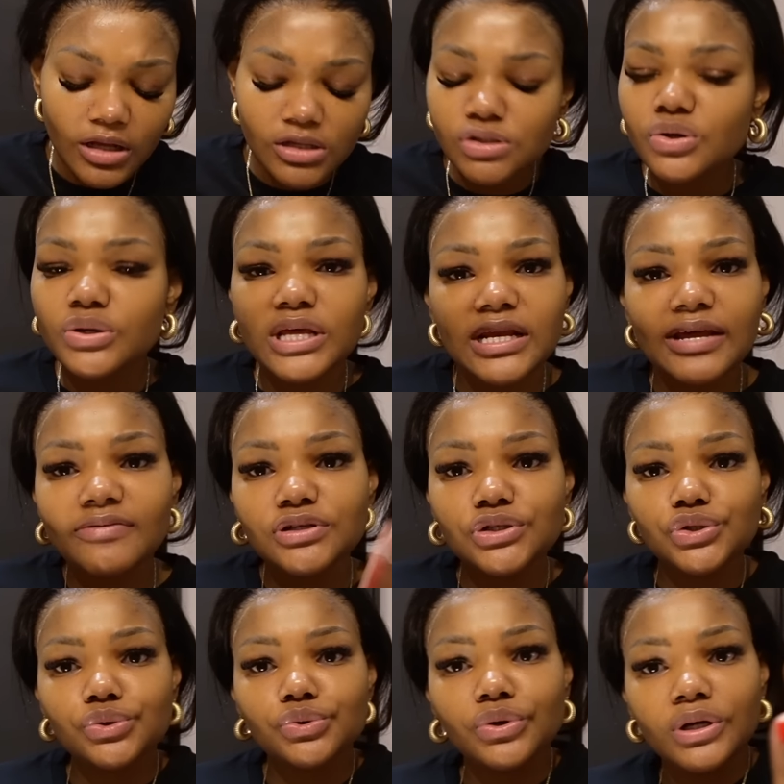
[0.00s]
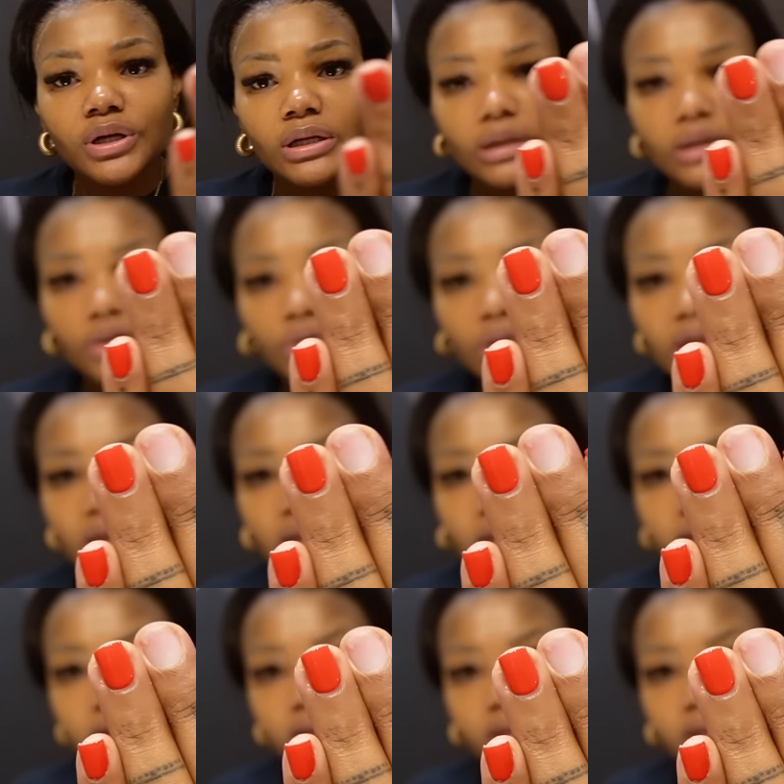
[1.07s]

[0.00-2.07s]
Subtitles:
So they never do. Okay,